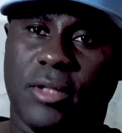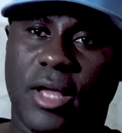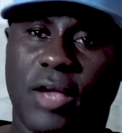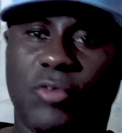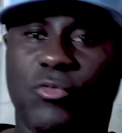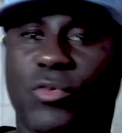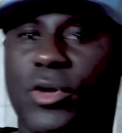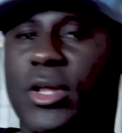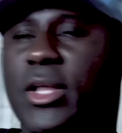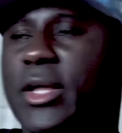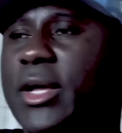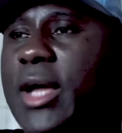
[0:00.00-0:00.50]
They
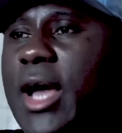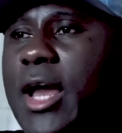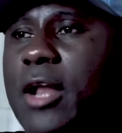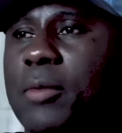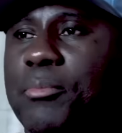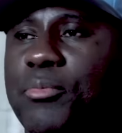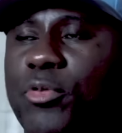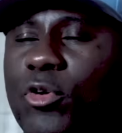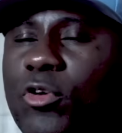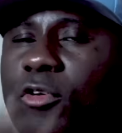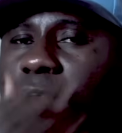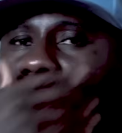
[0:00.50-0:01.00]
really got to
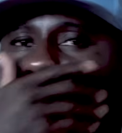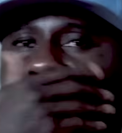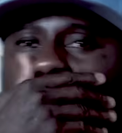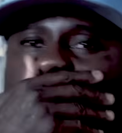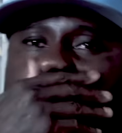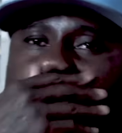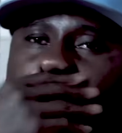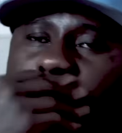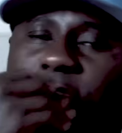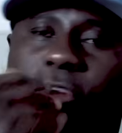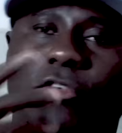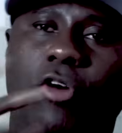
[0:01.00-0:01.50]
prove
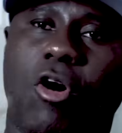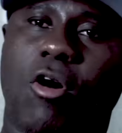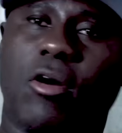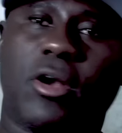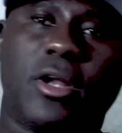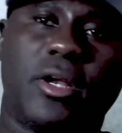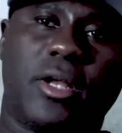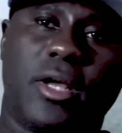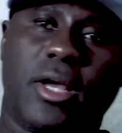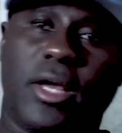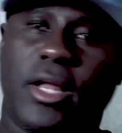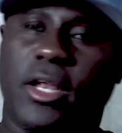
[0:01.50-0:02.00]
themselves
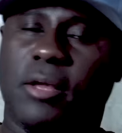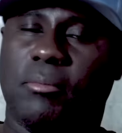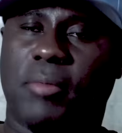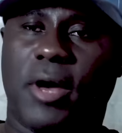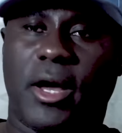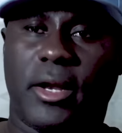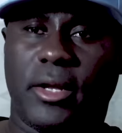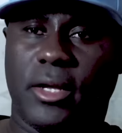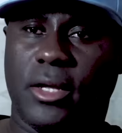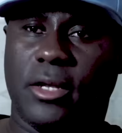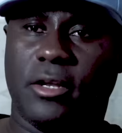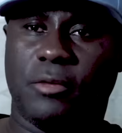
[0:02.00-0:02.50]
harder than
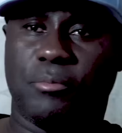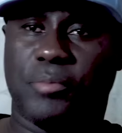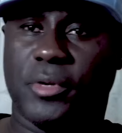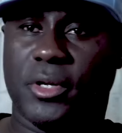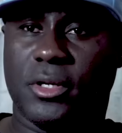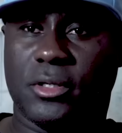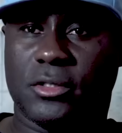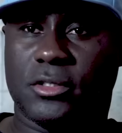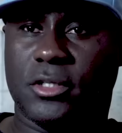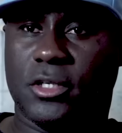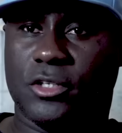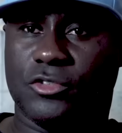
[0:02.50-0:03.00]
anybody in the
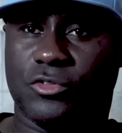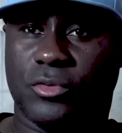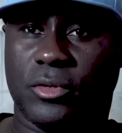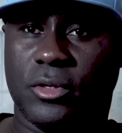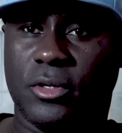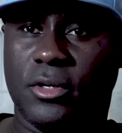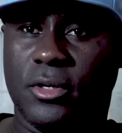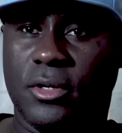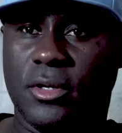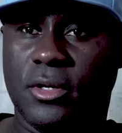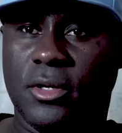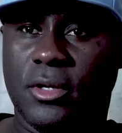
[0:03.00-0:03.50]
penitentiary.
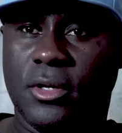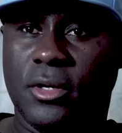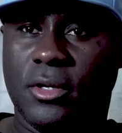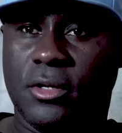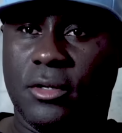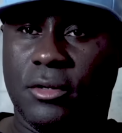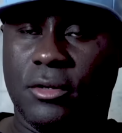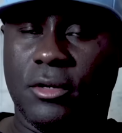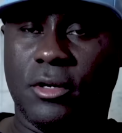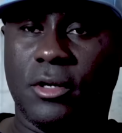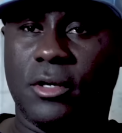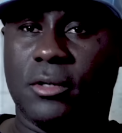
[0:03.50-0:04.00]

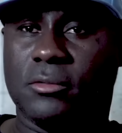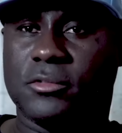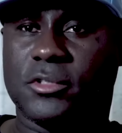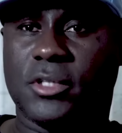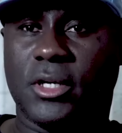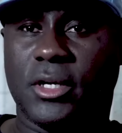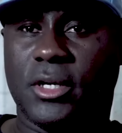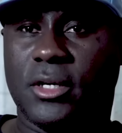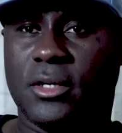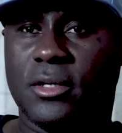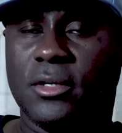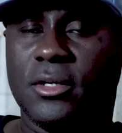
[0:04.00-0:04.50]
You know what I'm
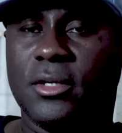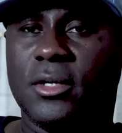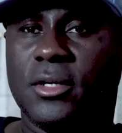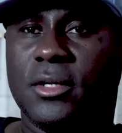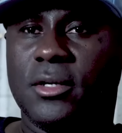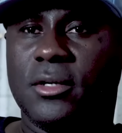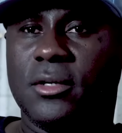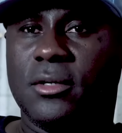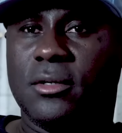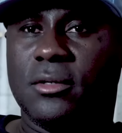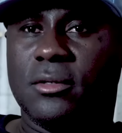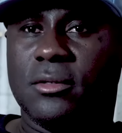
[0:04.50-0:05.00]
saying?
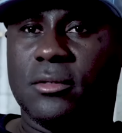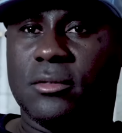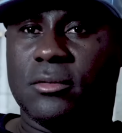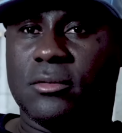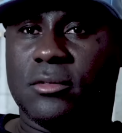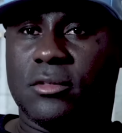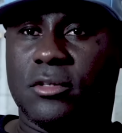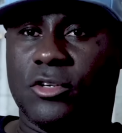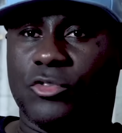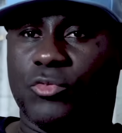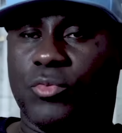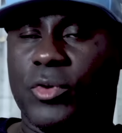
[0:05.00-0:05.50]

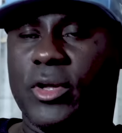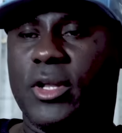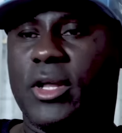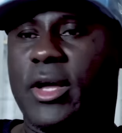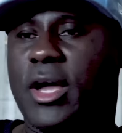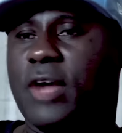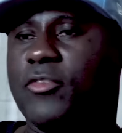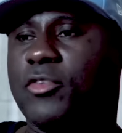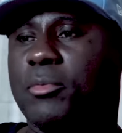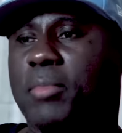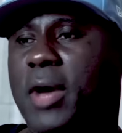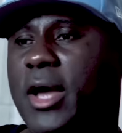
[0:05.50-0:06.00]
Okay. Because
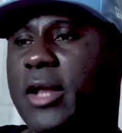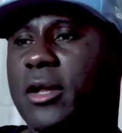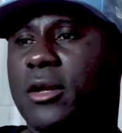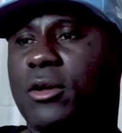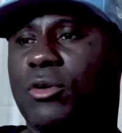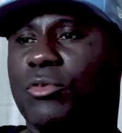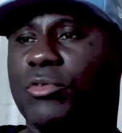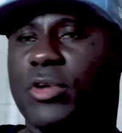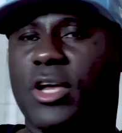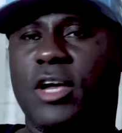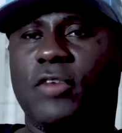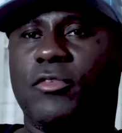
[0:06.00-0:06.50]
really everybody
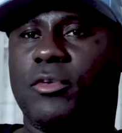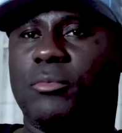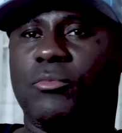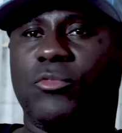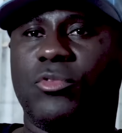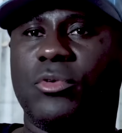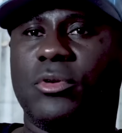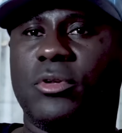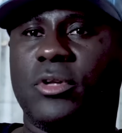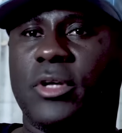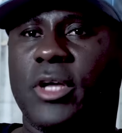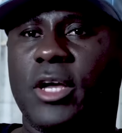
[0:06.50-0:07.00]
don't give
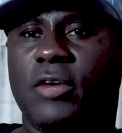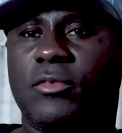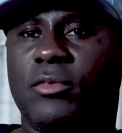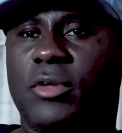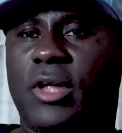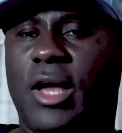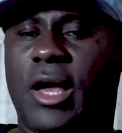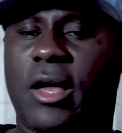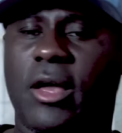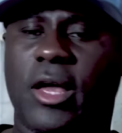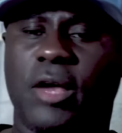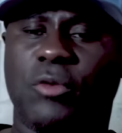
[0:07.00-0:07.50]
them.
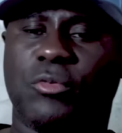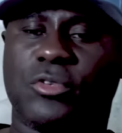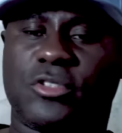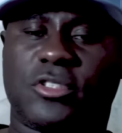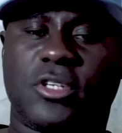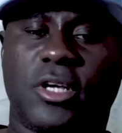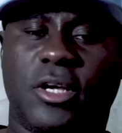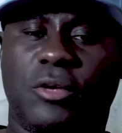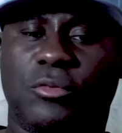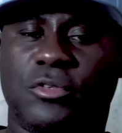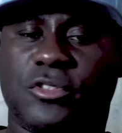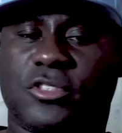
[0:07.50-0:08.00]
It
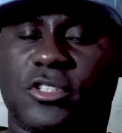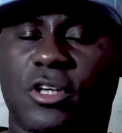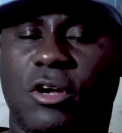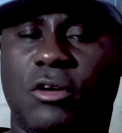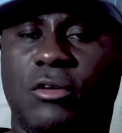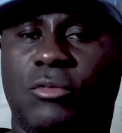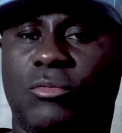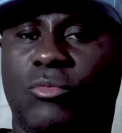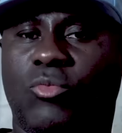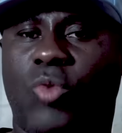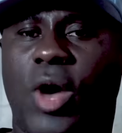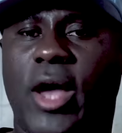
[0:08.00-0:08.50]
was
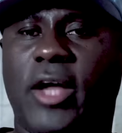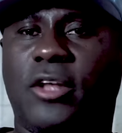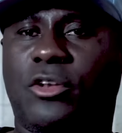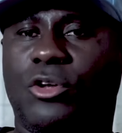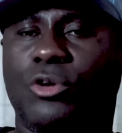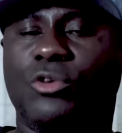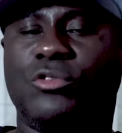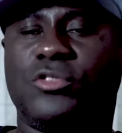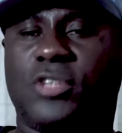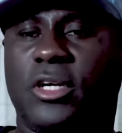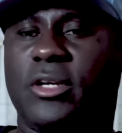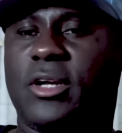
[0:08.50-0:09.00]
certain white
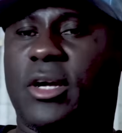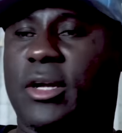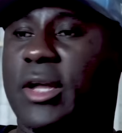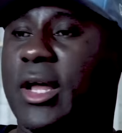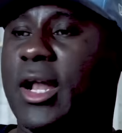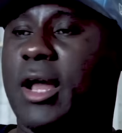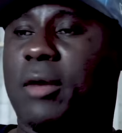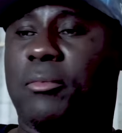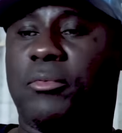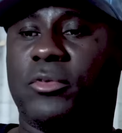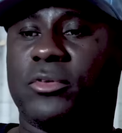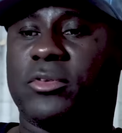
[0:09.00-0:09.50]
dudes in there
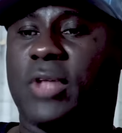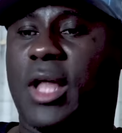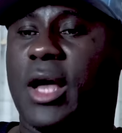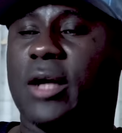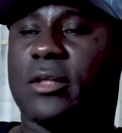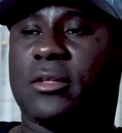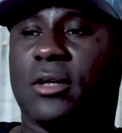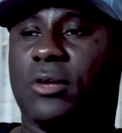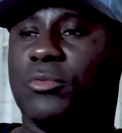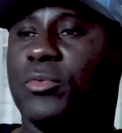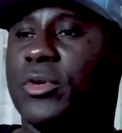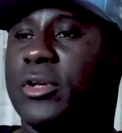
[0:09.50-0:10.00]
that I was
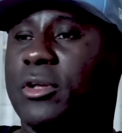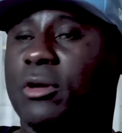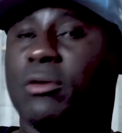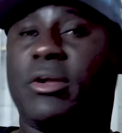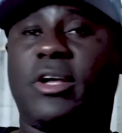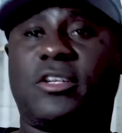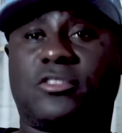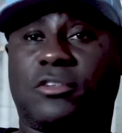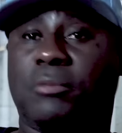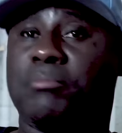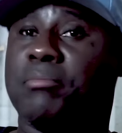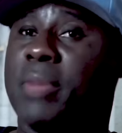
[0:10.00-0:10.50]
locked up with, though.
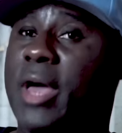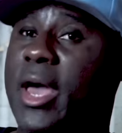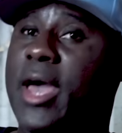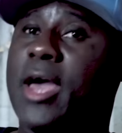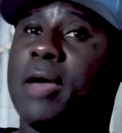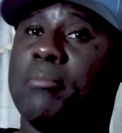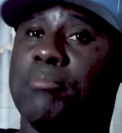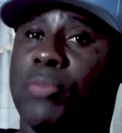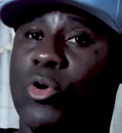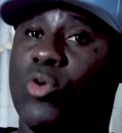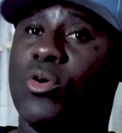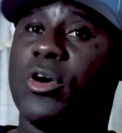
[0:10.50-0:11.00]
That's some
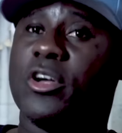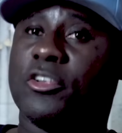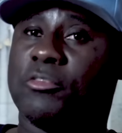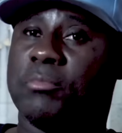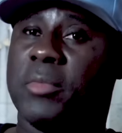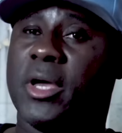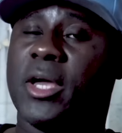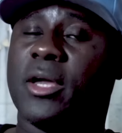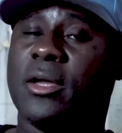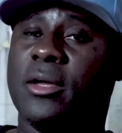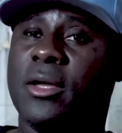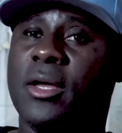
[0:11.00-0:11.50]
bad boys,
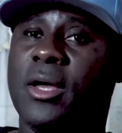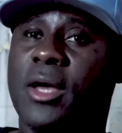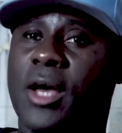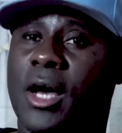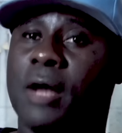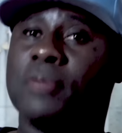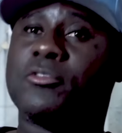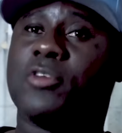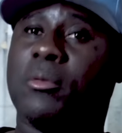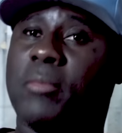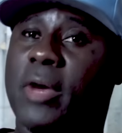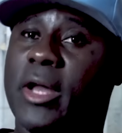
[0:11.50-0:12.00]
man.
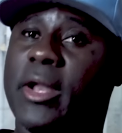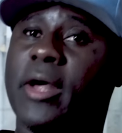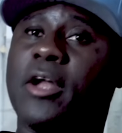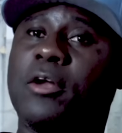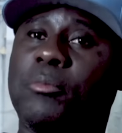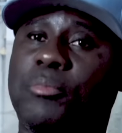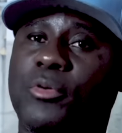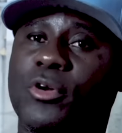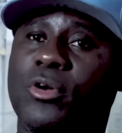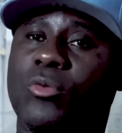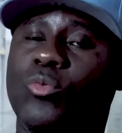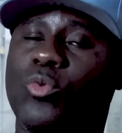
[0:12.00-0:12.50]
I'm talking about that'll
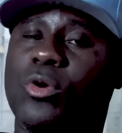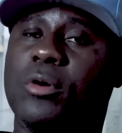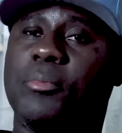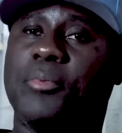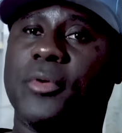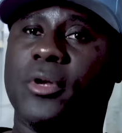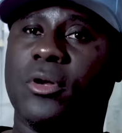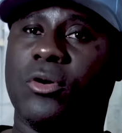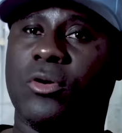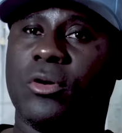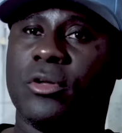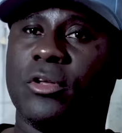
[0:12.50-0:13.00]
put a
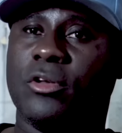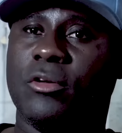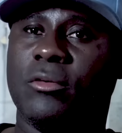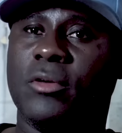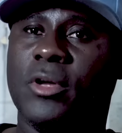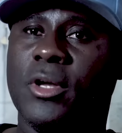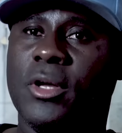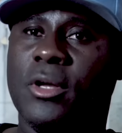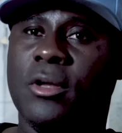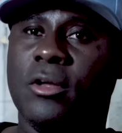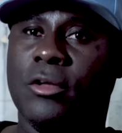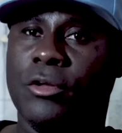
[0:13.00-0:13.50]
whooping on you.
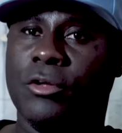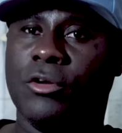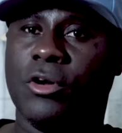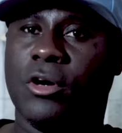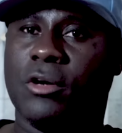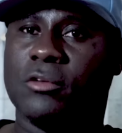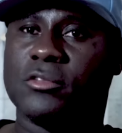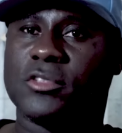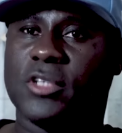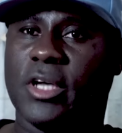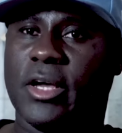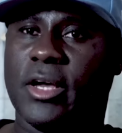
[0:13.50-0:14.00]
You know
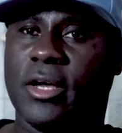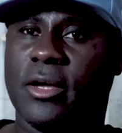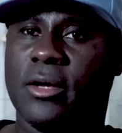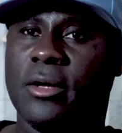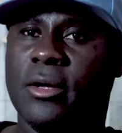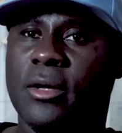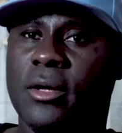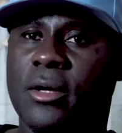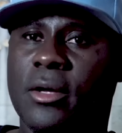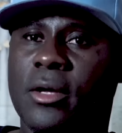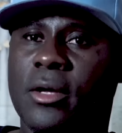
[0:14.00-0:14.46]
what I'm saying?